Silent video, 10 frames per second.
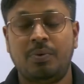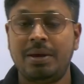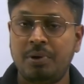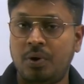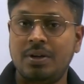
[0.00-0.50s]
Why?
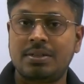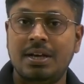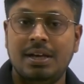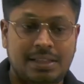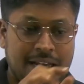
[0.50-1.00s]
Because
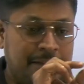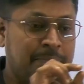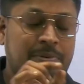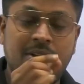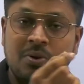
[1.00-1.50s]

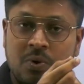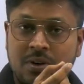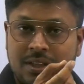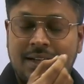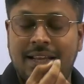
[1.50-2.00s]
the
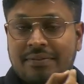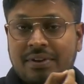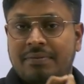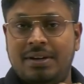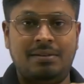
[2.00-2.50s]
note that they have
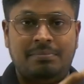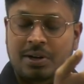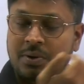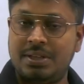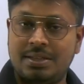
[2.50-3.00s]
given
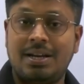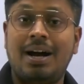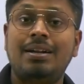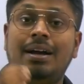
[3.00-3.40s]
below the chart